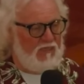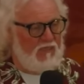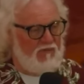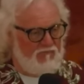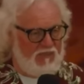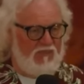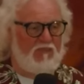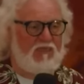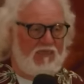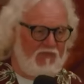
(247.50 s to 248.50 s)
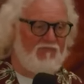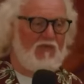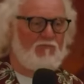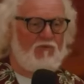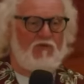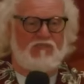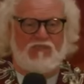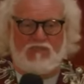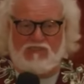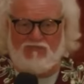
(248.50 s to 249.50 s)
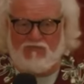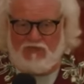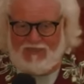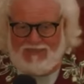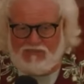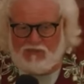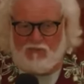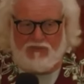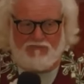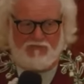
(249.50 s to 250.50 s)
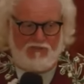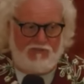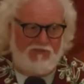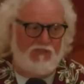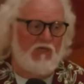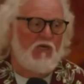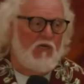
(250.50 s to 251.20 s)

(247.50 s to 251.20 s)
we have been in that process for the last twelve years